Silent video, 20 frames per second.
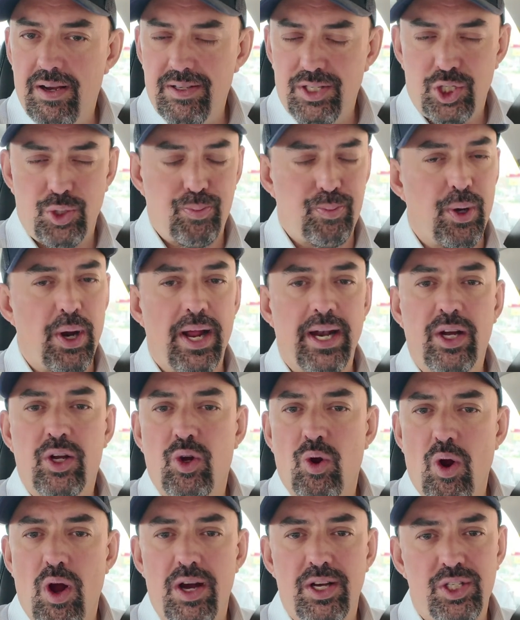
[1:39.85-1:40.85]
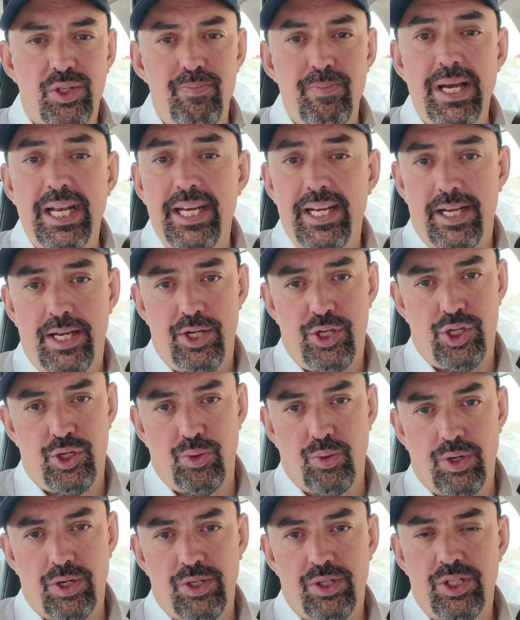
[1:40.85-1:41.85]
spread across many
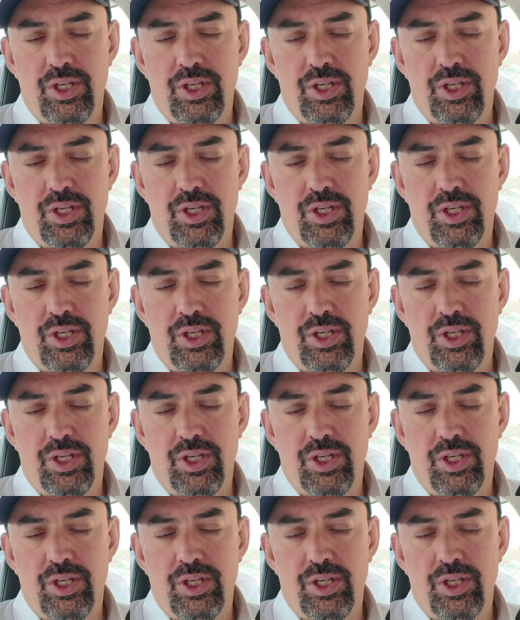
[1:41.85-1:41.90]
issuers.